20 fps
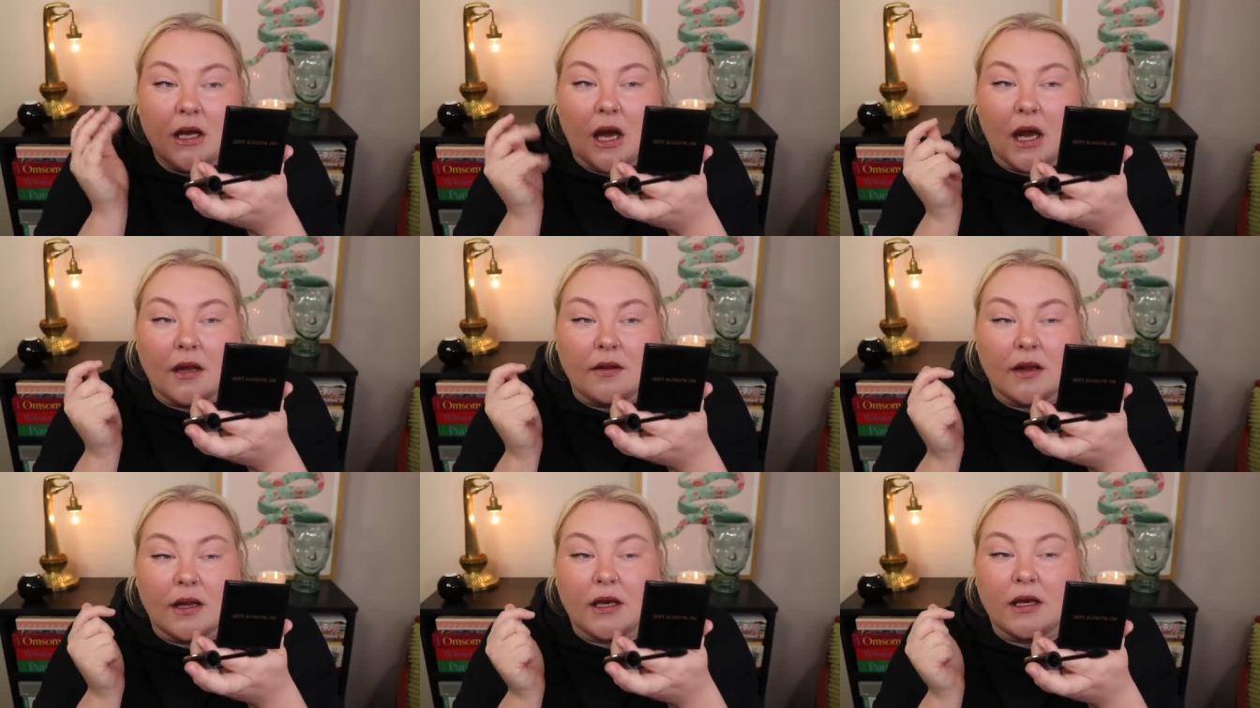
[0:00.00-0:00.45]

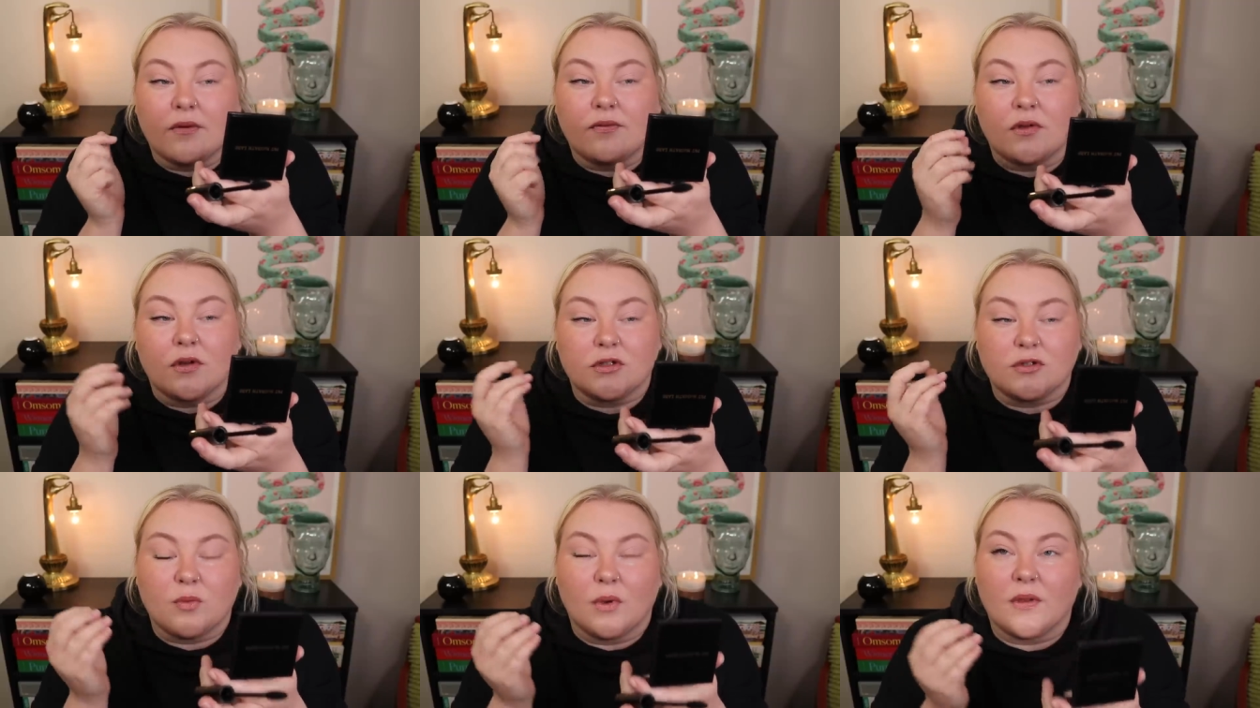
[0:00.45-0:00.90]
And like, if
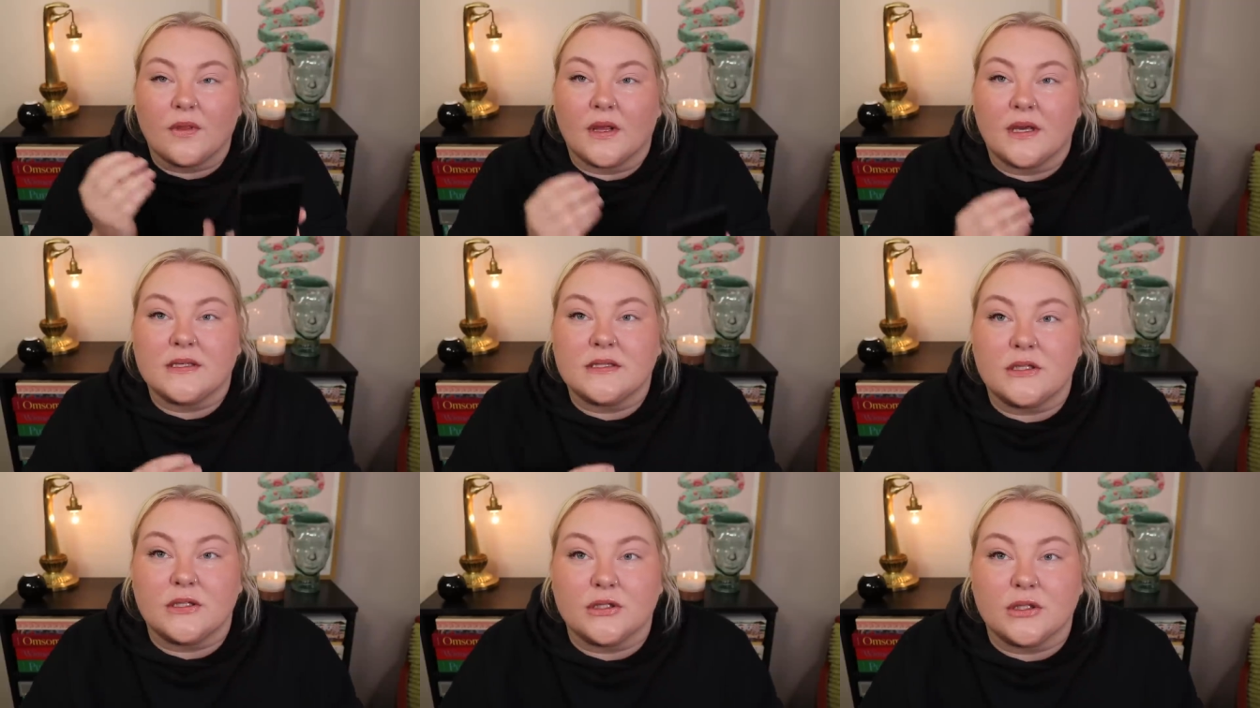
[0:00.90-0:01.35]
there's one
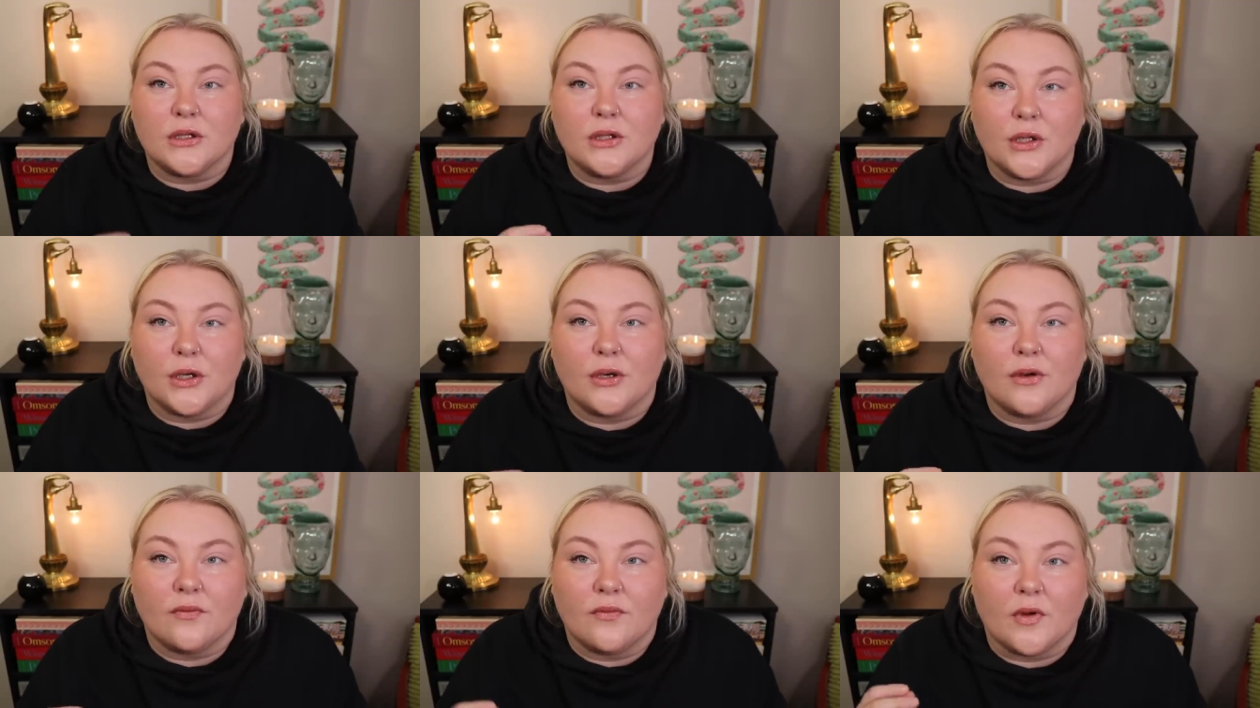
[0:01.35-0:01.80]
lesson to
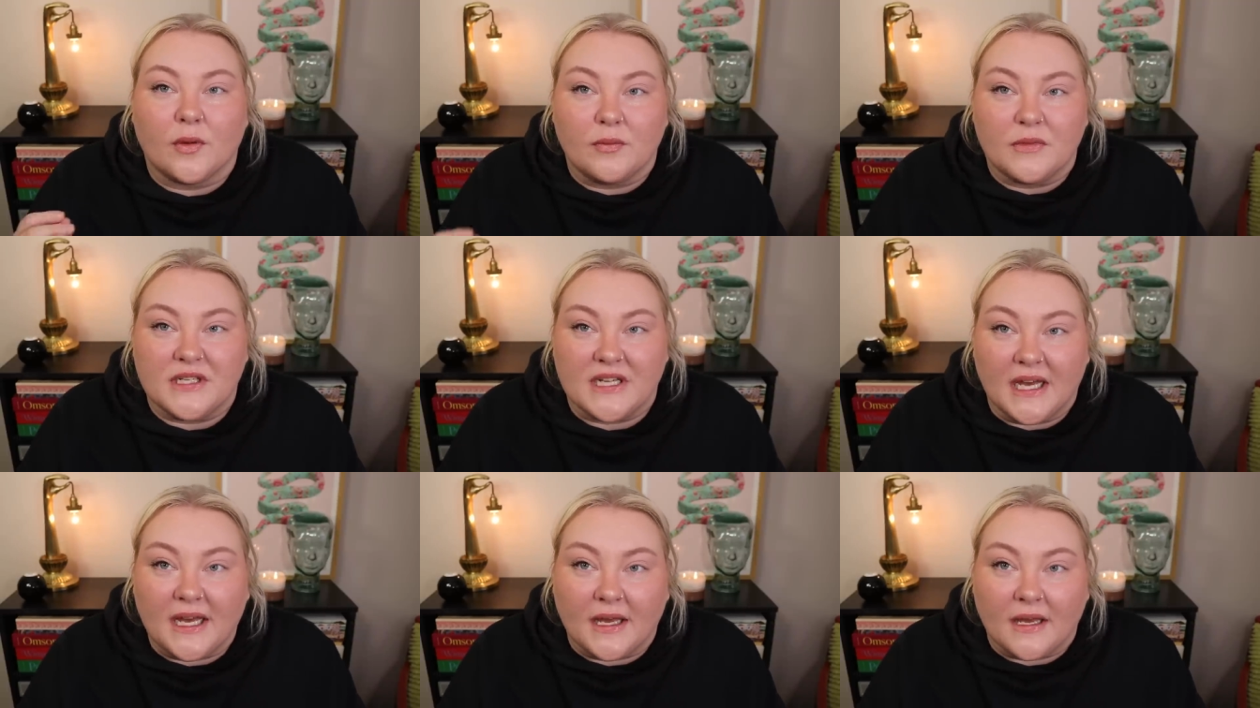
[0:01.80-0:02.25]
learn from
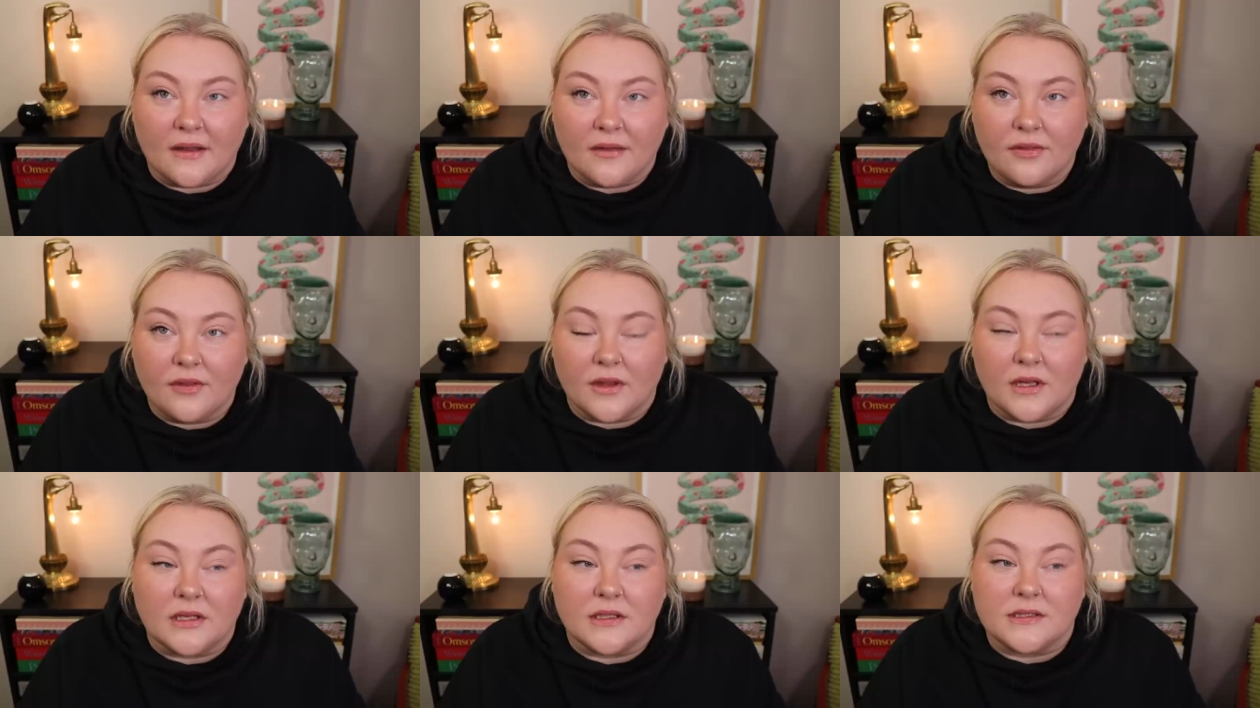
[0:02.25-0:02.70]

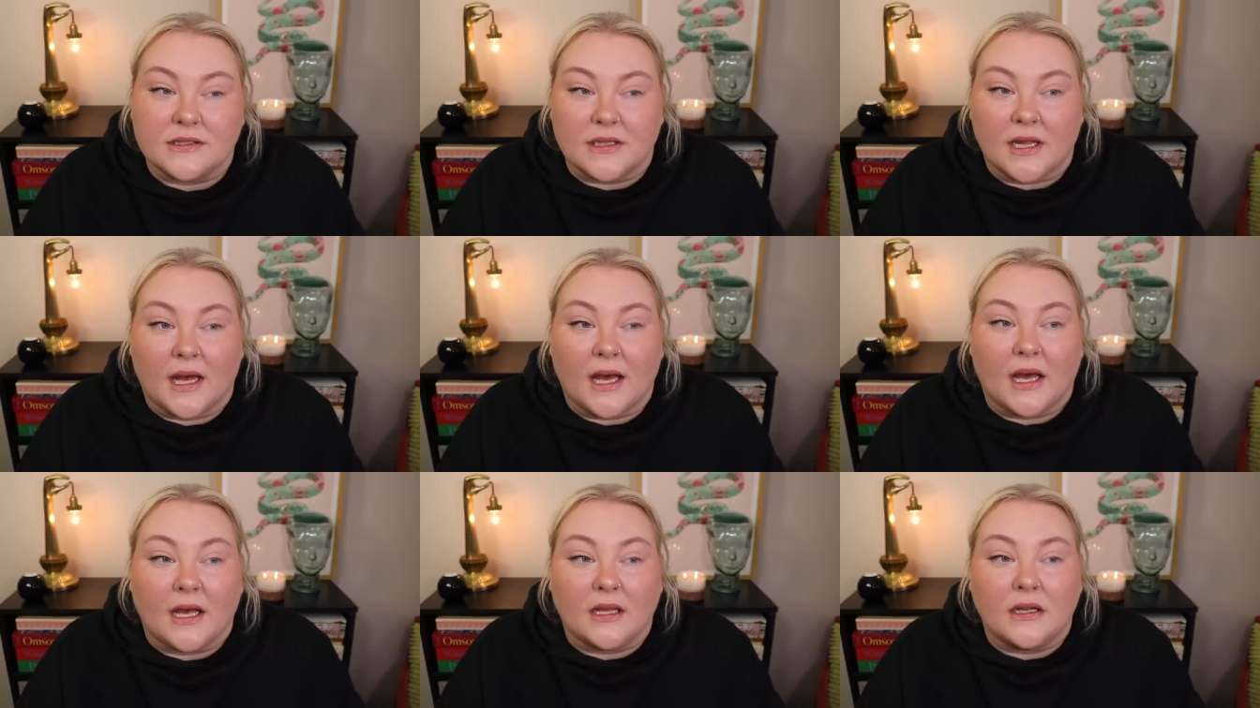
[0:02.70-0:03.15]
death, it's
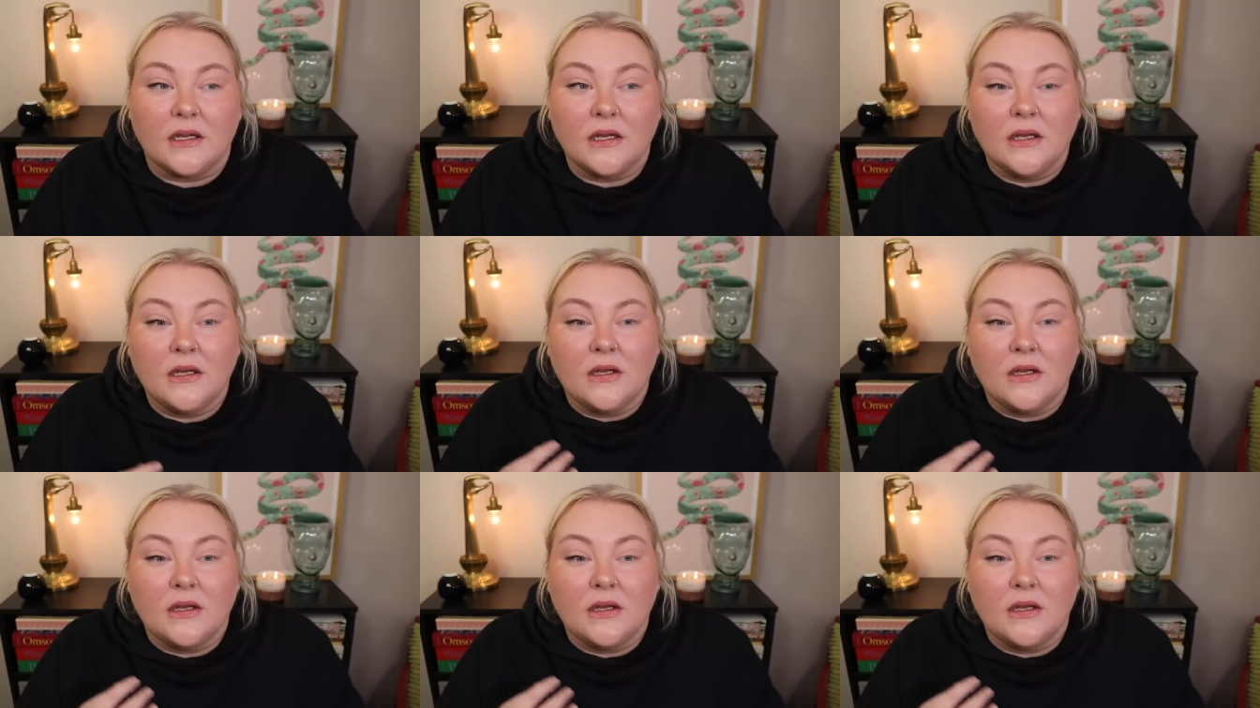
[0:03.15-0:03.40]
that,